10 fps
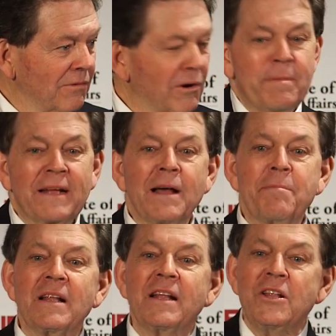We picked
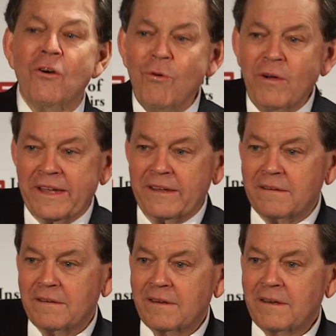up Illinois.
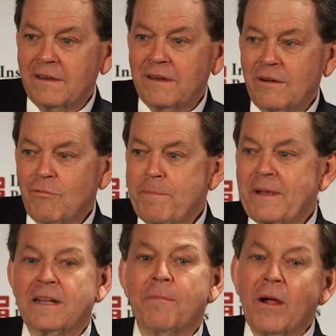We
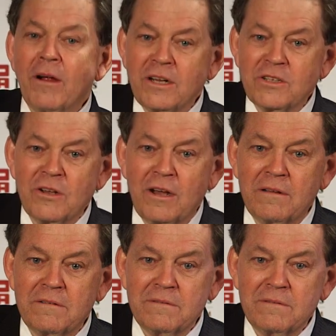picked up Arkansas.